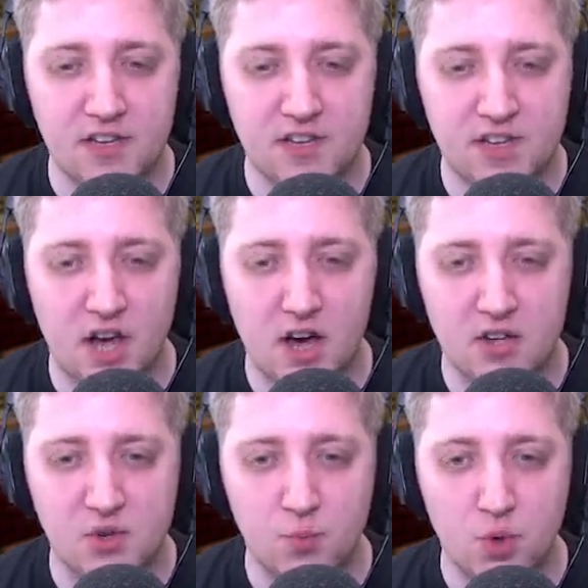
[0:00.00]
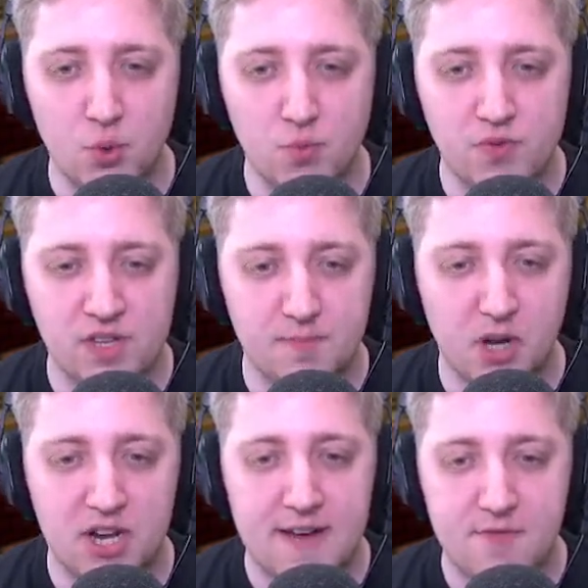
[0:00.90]
in scars and wounds. There's
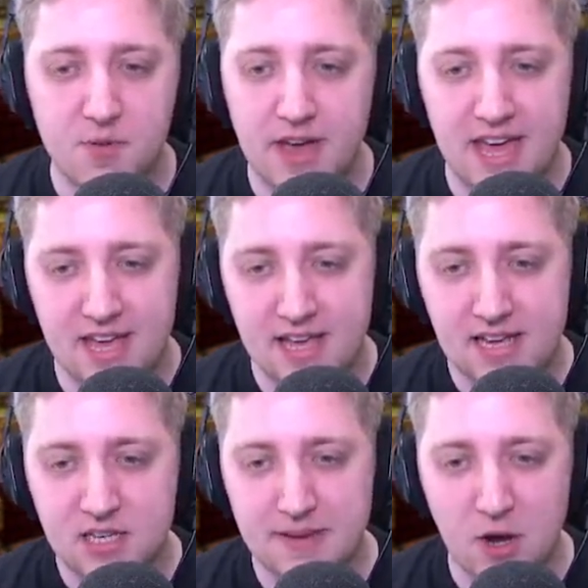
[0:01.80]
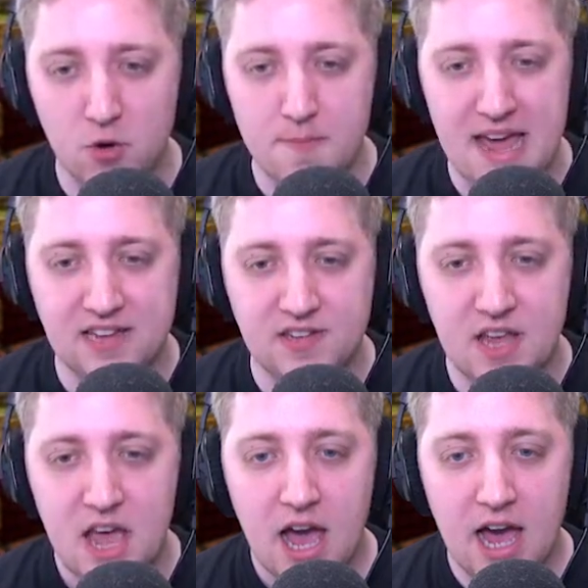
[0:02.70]
blood everywhere. It's a big old mess.
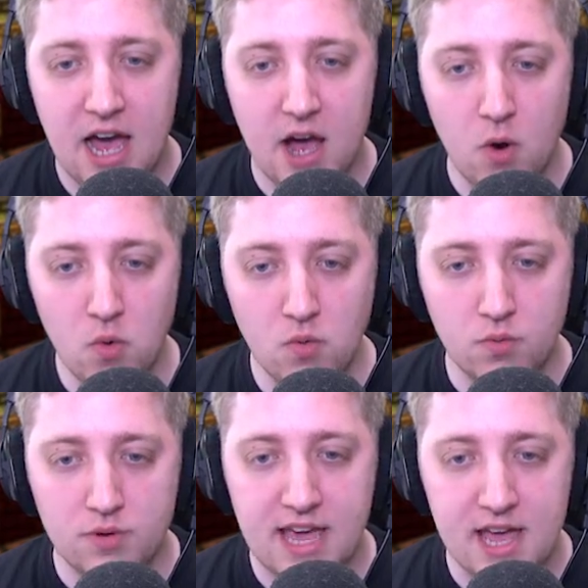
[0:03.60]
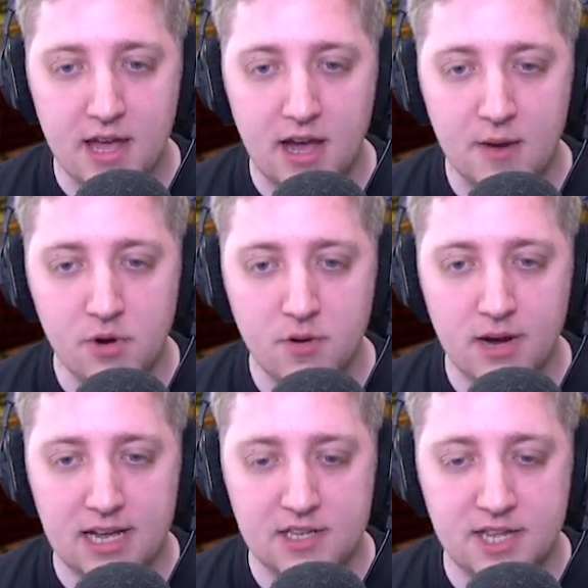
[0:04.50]
Uh, oh, yeah. I would
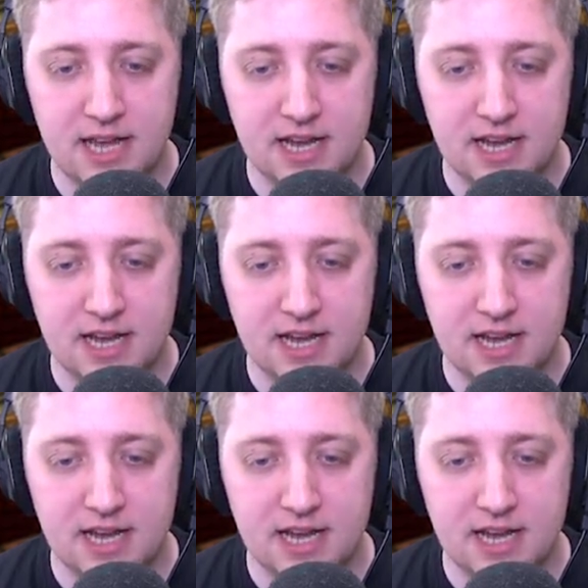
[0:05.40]
quite like to do